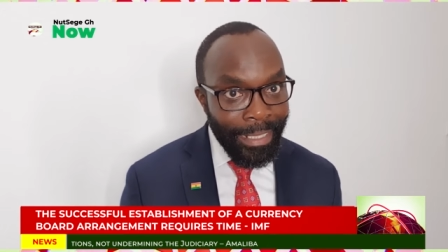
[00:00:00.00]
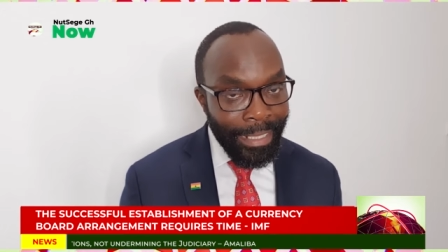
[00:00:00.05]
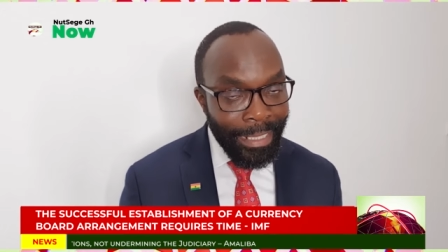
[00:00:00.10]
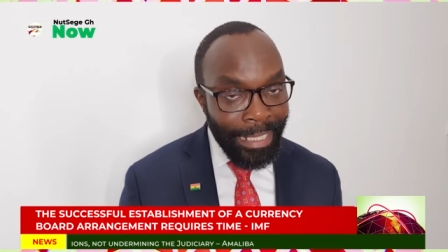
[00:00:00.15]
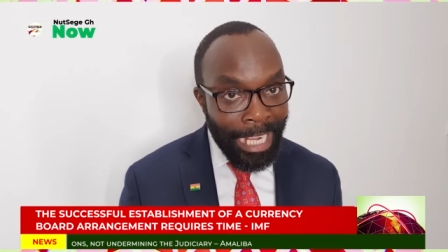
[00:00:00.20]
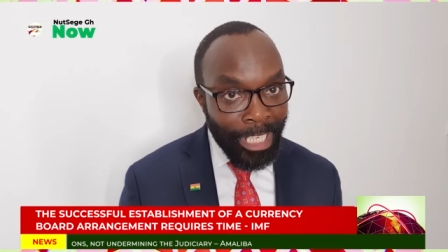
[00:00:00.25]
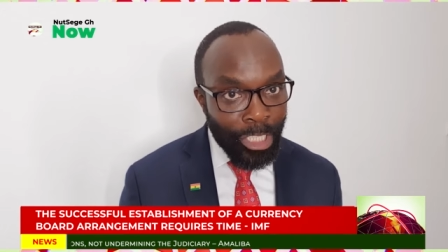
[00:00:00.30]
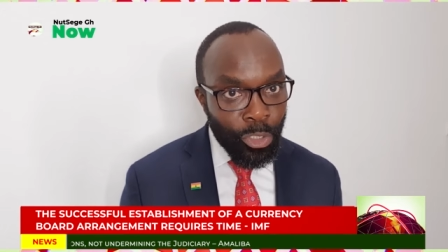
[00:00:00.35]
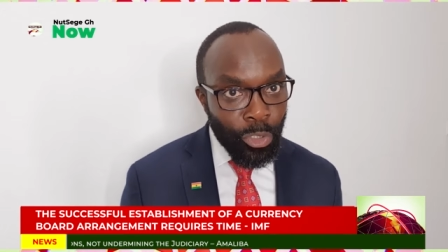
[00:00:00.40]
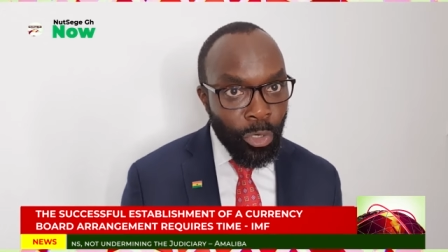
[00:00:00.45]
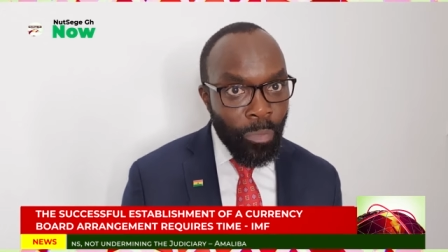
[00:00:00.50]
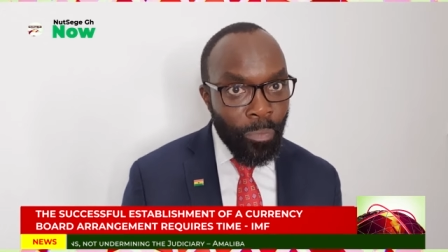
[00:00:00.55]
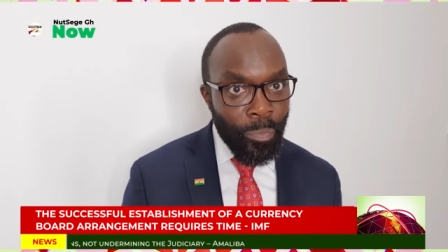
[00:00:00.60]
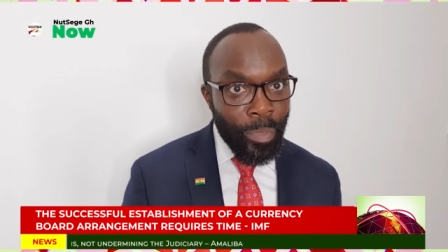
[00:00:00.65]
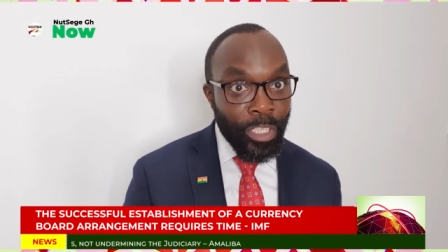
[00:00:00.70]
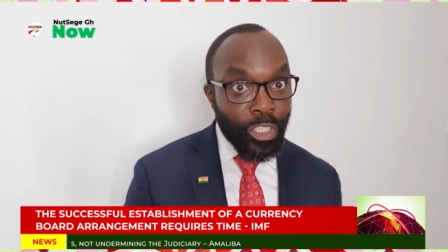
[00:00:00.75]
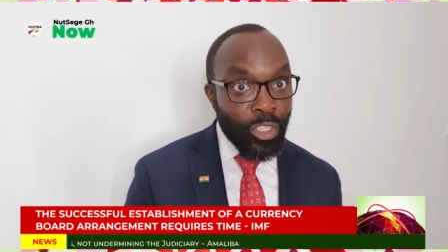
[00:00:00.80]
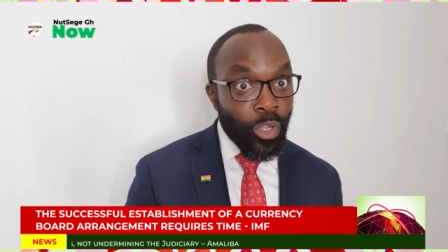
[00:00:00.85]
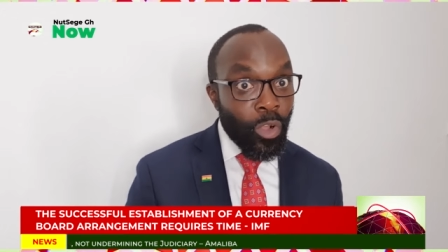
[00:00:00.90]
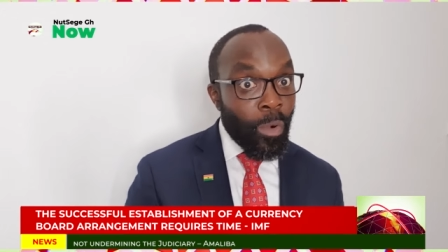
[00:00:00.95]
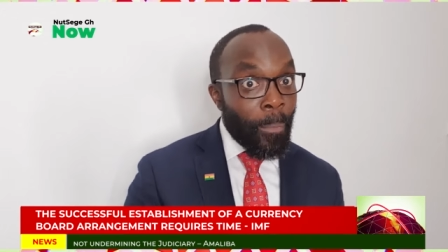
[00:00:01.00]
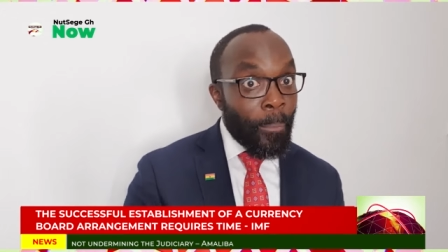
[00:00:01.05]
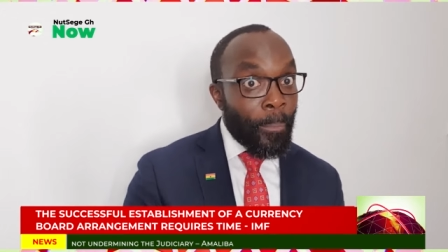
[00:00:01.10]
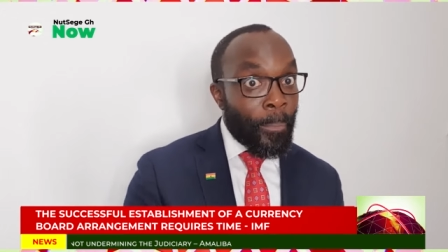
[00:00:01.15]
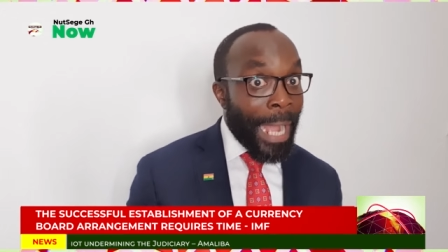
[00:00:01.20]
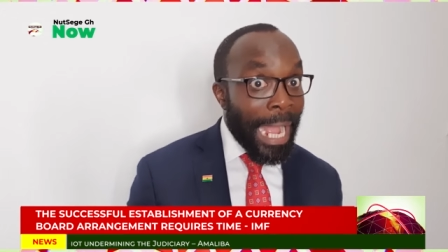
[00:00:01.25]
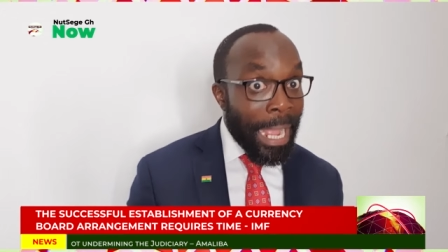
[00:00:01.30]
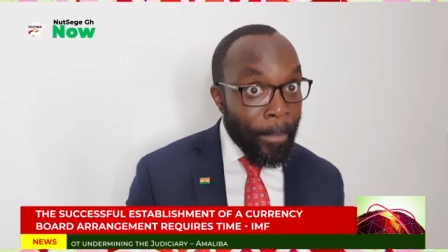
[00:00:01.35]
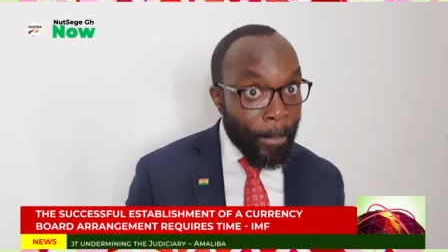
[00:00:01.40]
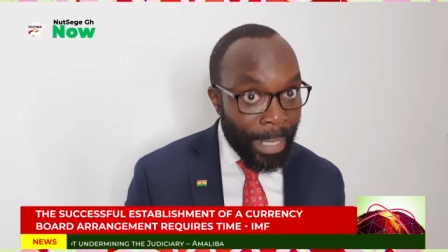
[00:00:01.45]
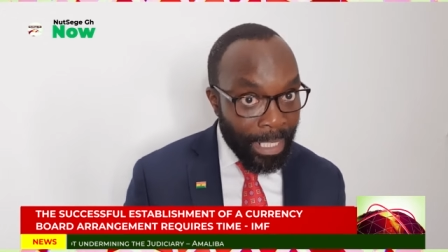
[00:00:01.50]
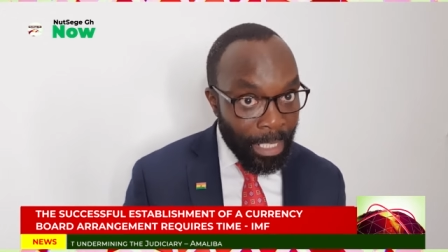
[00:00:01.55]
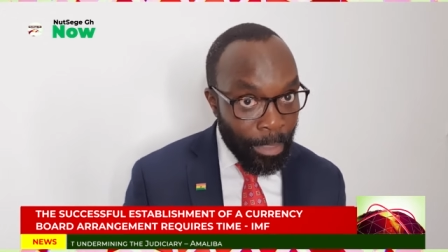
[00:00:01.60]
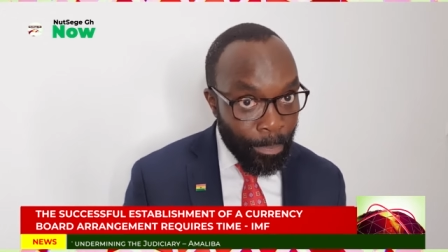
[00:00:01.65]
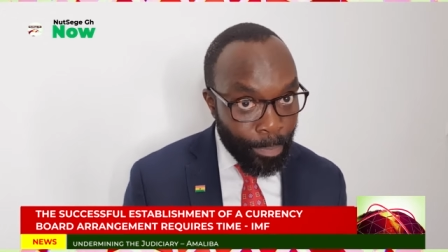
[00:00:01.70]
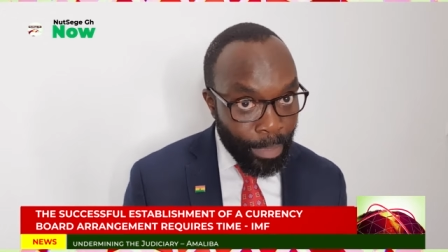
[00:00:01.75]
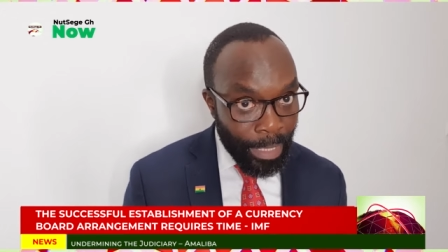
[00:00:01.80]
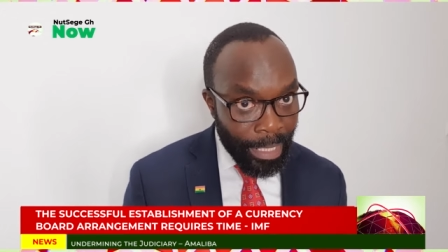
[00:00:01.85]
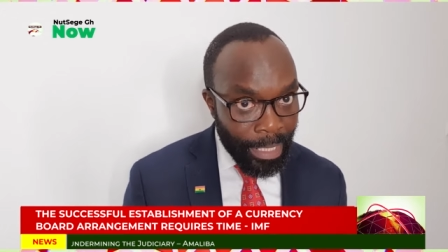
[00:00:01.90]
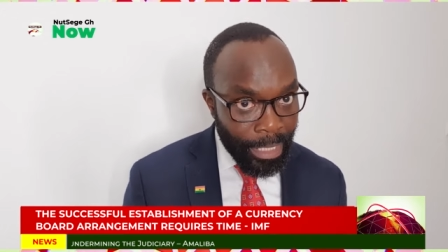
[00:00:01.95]
natural means or by
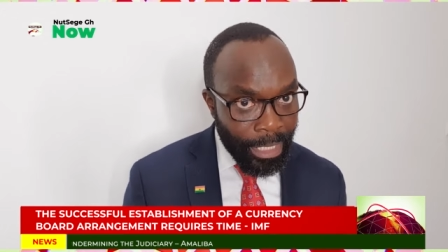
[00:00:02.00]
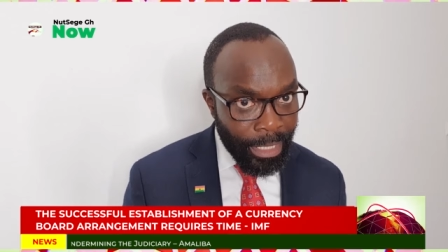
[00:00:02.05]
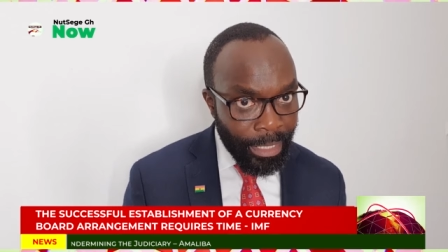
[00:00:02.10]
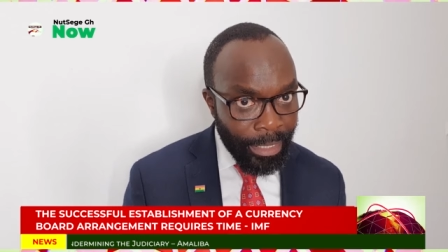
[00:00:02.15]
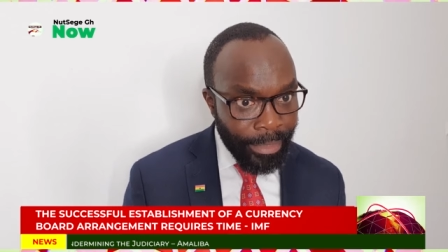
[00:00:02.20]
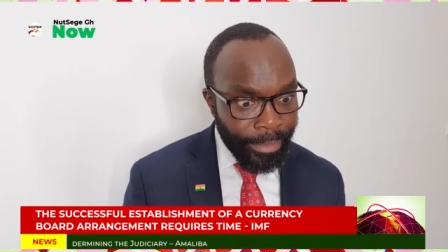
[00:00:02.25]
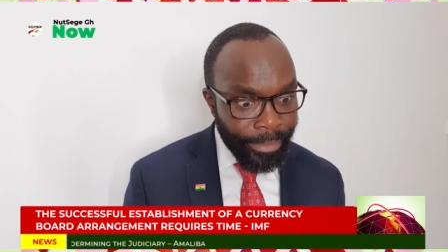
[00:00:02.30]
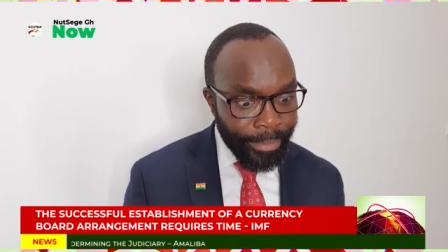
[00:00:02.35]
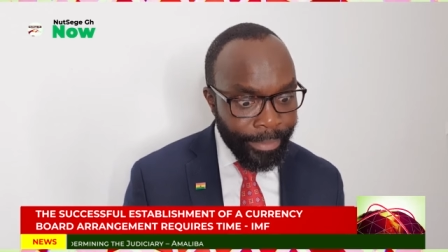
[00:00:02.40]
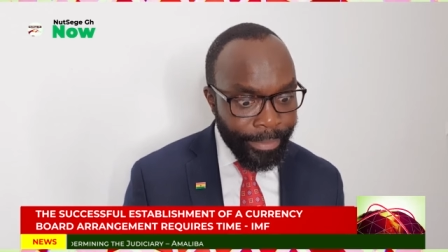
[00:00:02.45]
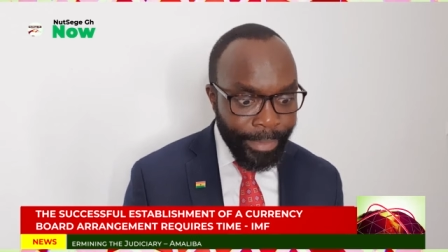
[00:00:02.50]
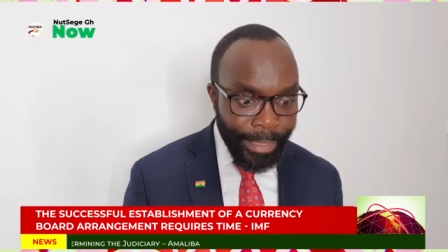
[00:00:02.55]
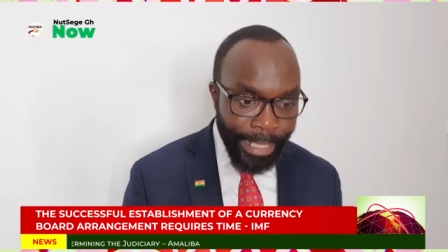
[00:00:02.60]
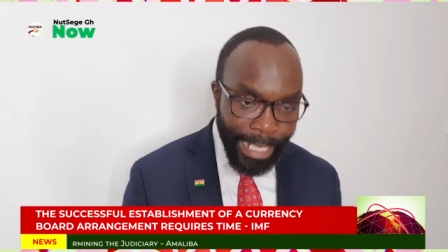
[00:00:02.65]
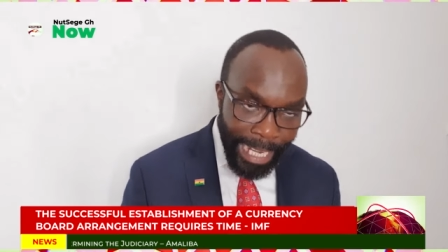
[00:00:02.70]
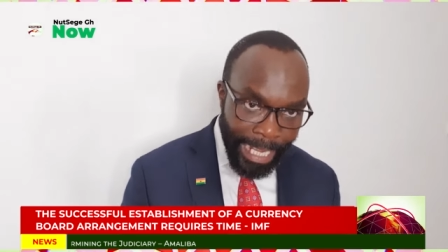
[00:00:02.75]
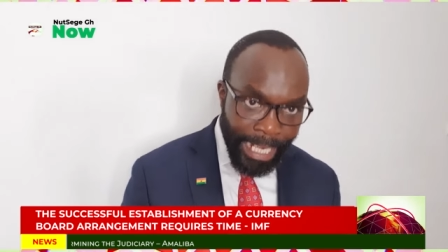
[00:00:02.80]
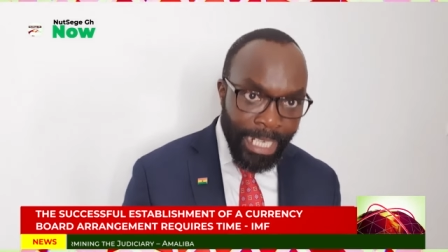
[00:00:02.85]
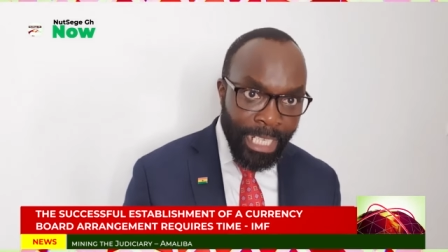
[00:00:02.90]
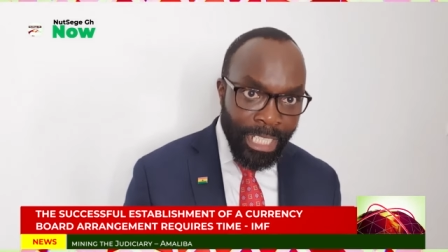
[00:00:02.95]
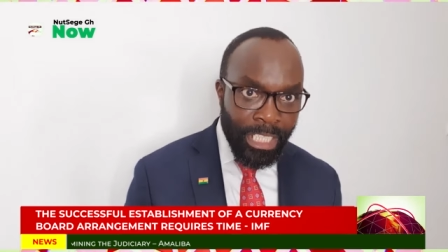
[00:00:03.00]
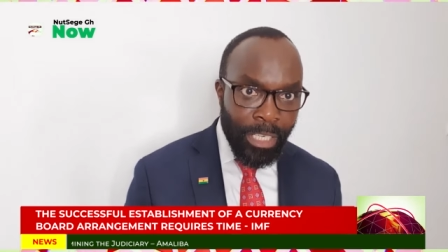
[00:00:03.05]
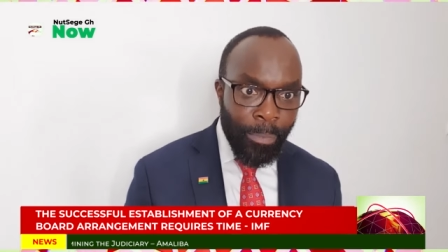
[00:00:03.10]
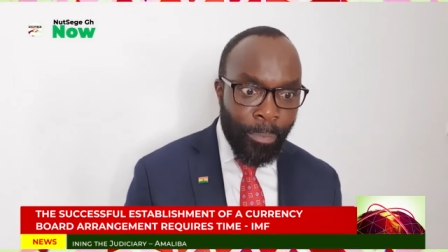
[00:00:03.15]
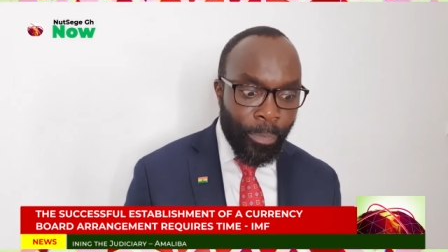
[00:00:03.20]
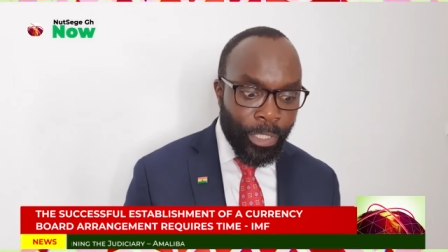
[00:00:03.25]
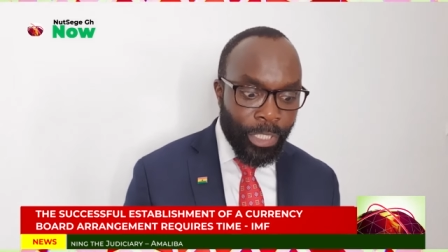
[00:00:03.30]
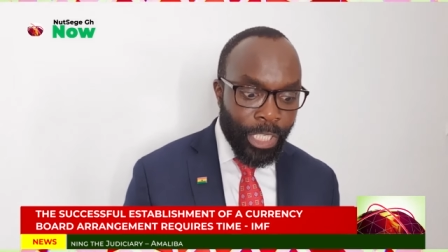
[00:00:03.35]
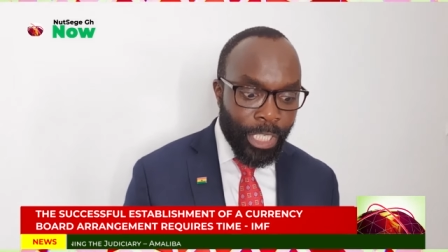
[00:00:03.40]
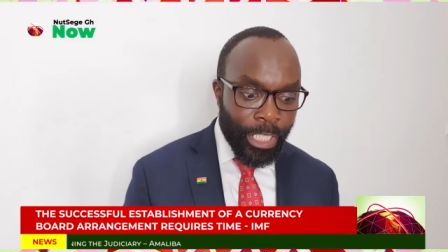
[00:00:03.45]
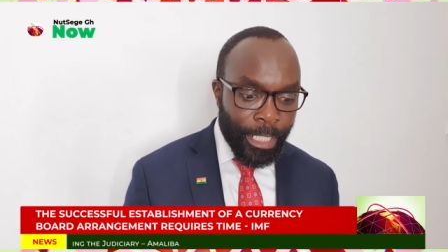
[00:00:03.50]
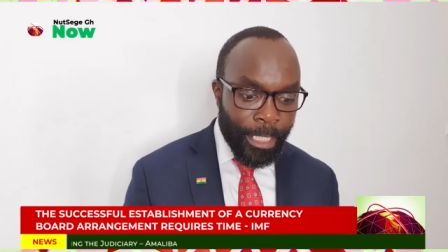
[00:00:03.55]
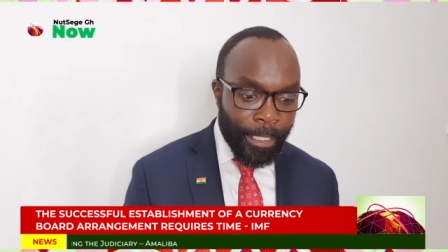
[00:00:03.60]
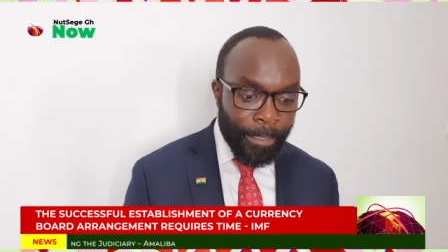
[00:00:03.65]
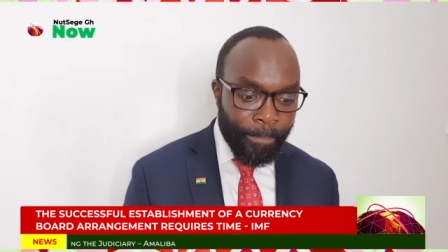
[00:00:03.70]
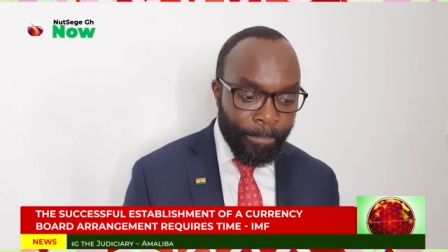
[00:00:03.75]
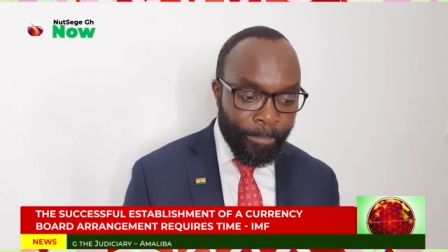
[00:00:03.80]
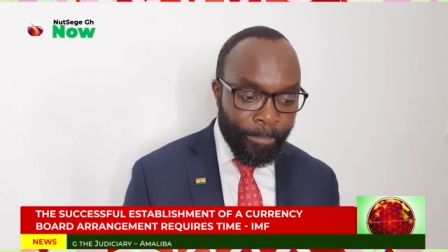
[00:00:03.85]
manipulation. It is depreciating.